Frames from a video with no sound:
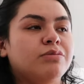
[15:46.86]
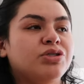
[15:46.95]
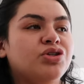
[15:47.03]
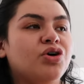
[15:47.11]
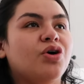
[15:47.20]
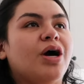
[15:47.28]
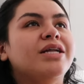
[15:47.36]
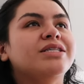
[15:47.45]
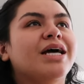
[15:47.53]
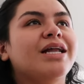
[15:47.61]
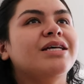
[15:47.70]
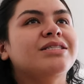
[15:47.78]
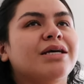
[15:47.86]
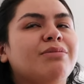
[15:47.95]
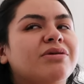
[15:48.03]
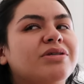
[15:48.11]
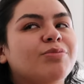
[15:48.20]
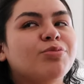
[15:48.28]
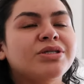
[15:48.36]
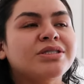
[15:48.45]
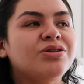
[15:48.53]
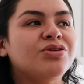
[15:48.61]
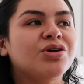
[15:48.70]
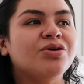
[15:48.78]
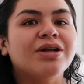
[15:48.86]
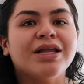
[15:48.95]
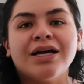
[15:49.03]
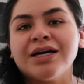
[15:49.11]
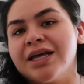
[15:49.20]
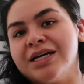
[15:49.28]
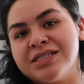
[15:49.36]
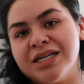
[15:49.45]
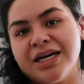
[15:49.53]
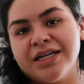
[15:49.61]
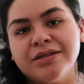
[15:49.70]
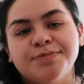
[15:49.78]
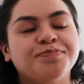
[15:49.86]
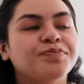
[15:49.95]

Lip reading: So I decided this time, I was like, what's something on that guessing?